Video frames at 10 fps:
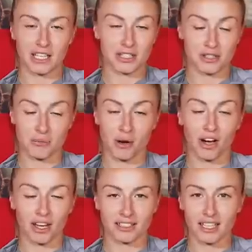history
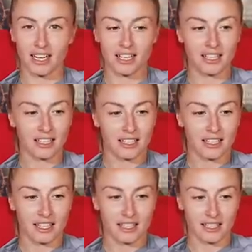behind that
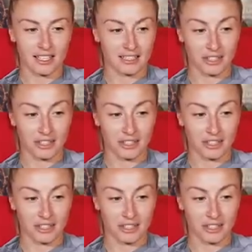is